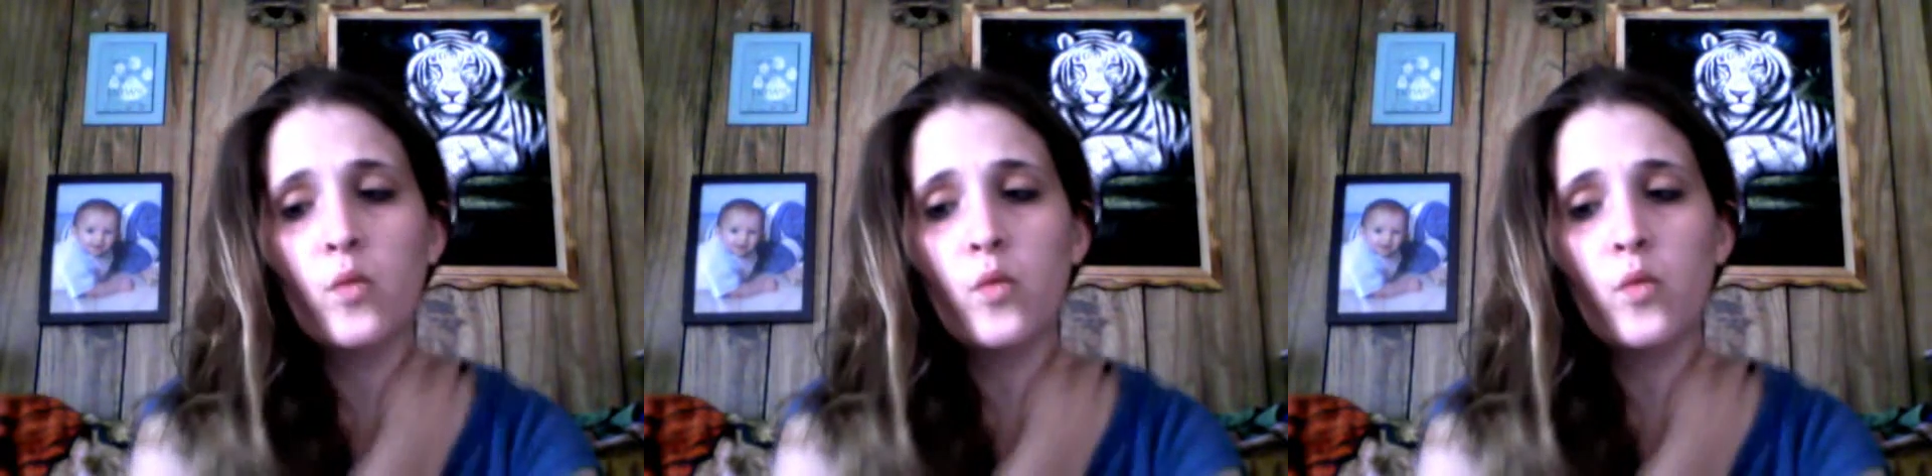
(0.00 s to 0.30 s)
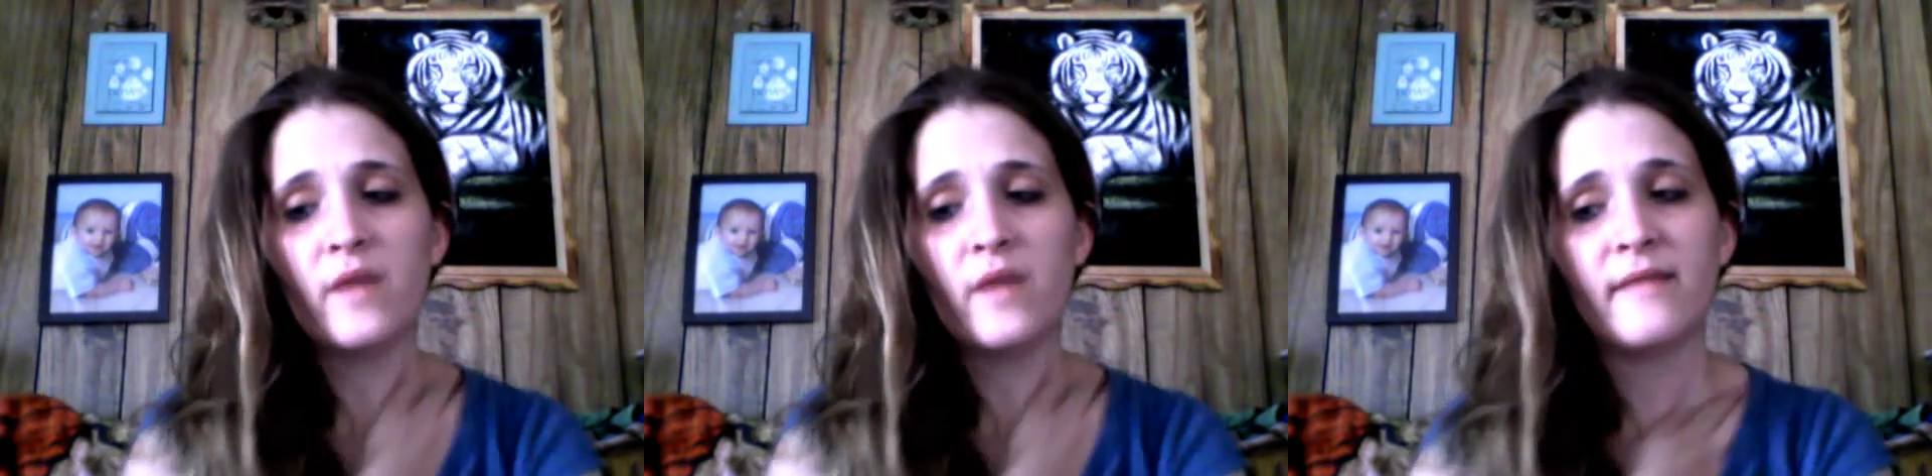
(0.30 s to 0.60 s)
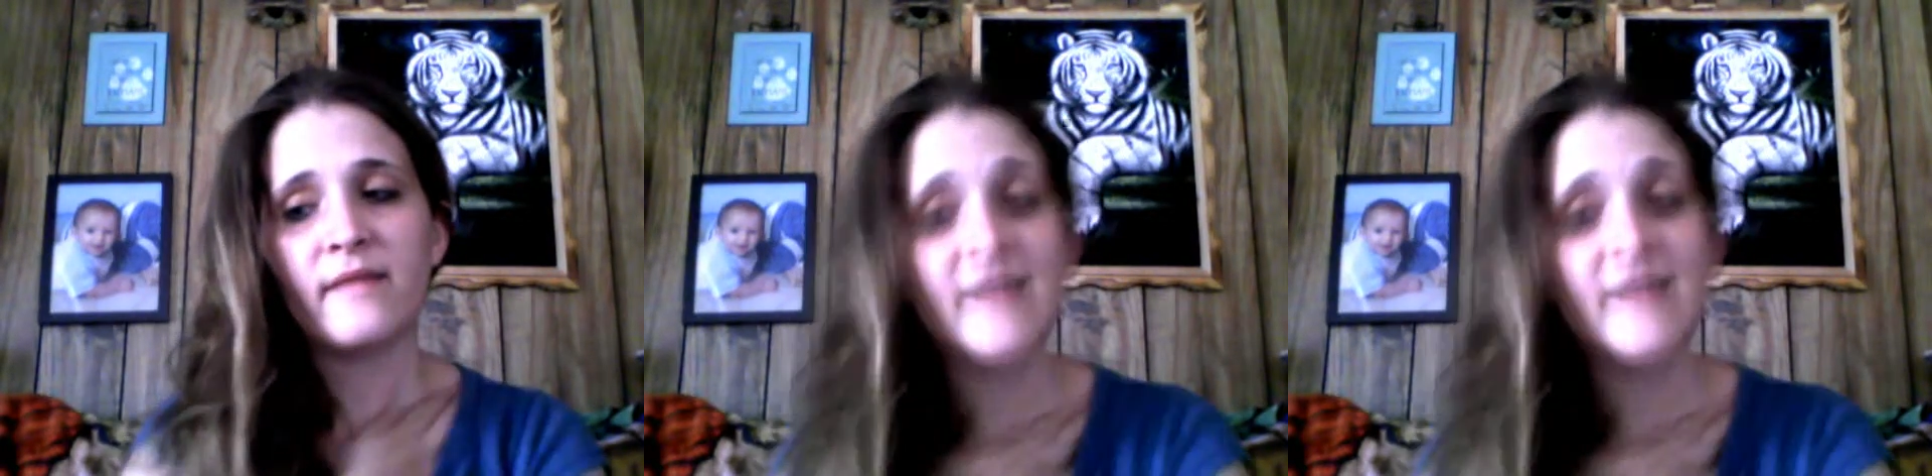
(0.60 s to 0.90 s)
when
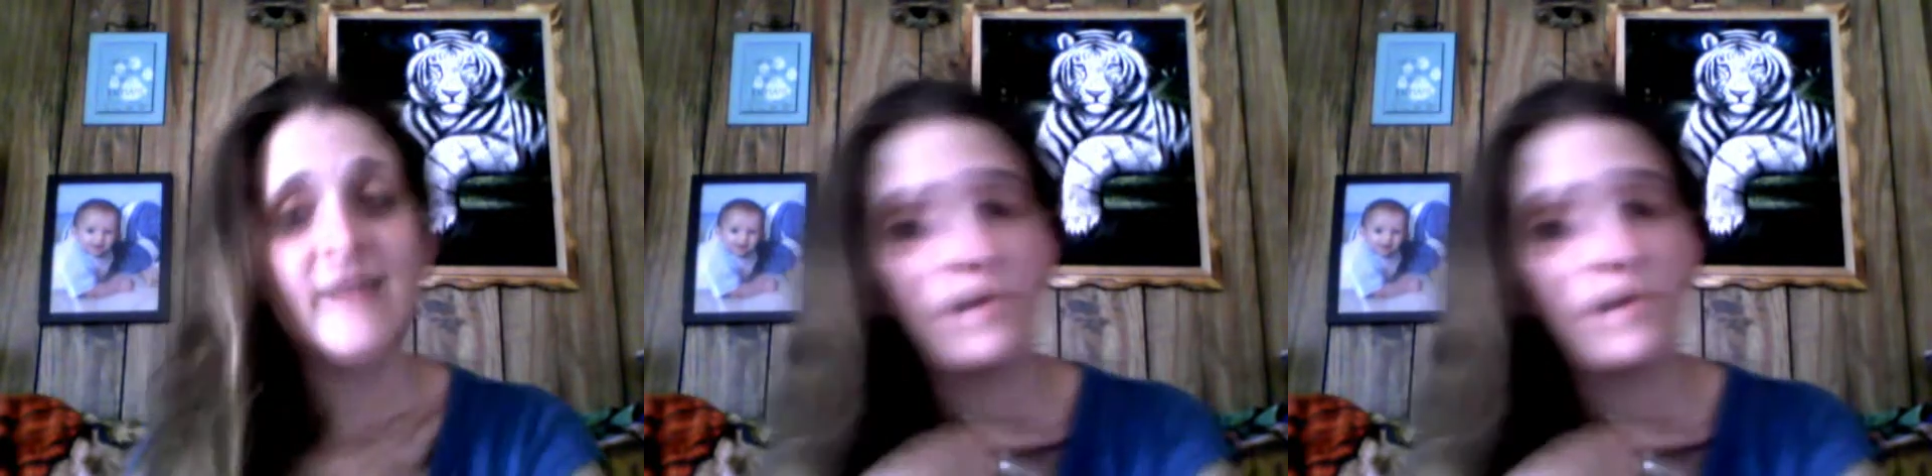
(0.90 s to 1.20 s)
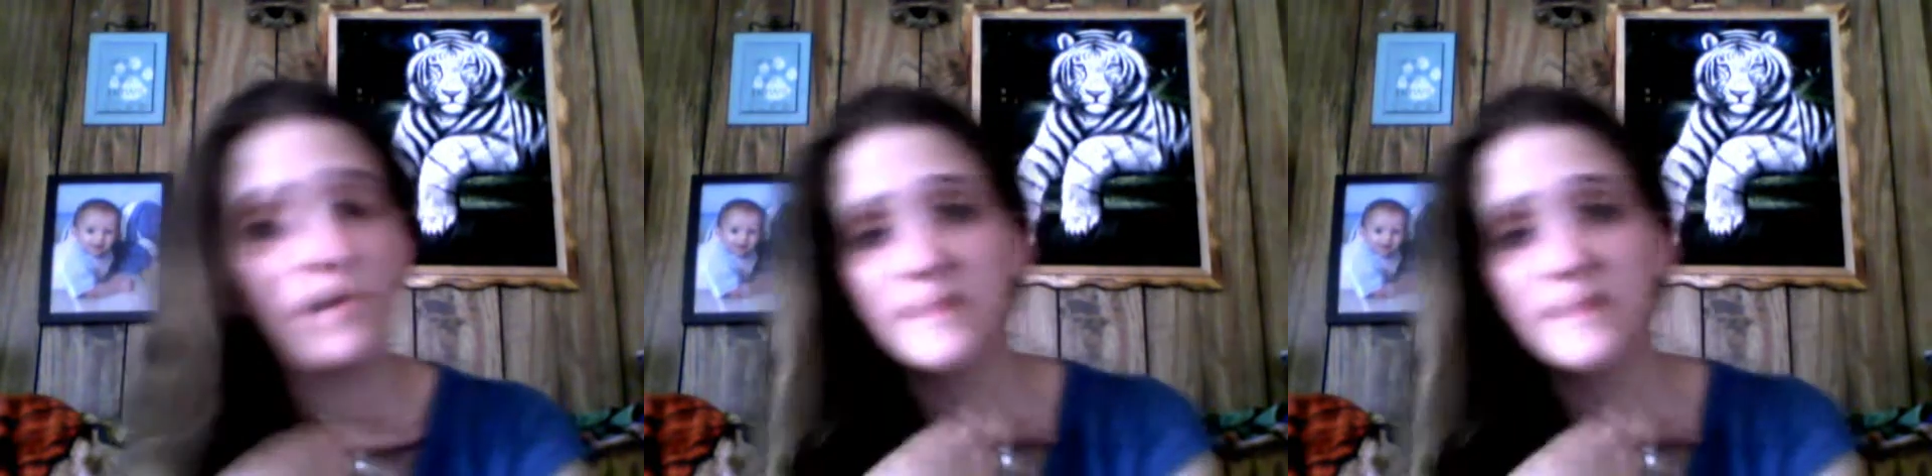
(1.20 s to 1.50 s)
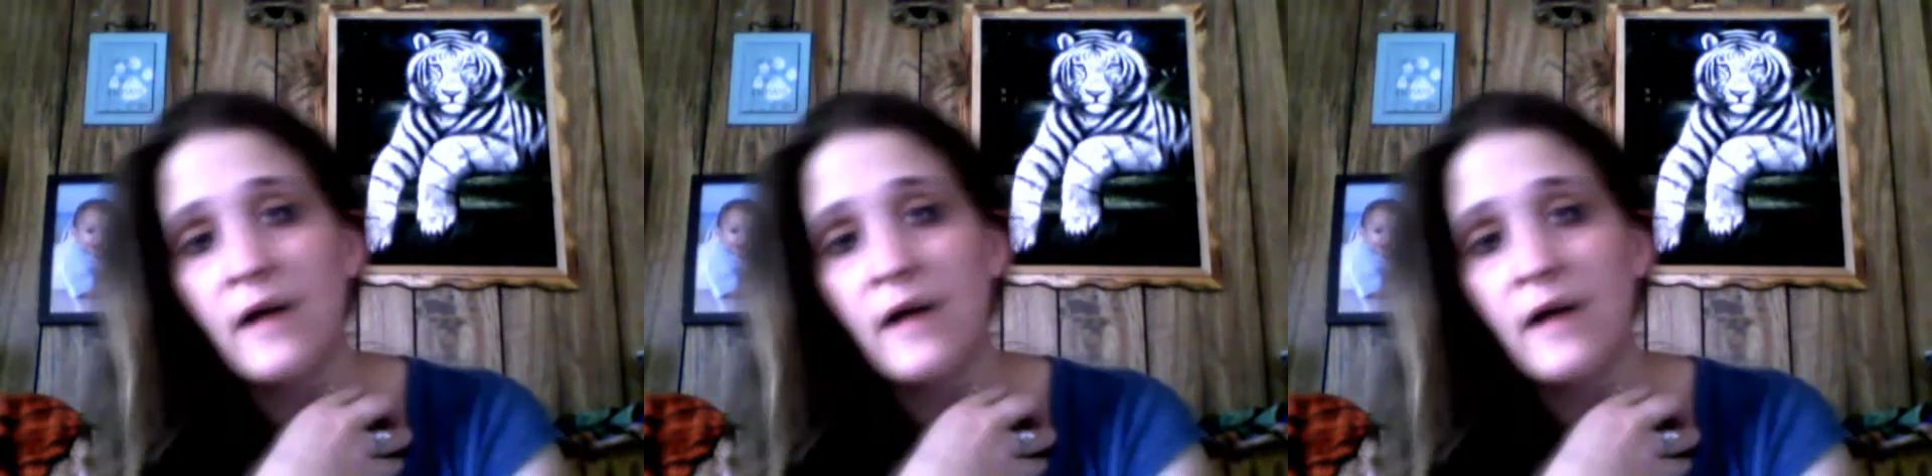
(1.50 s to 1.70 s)
that time comes, I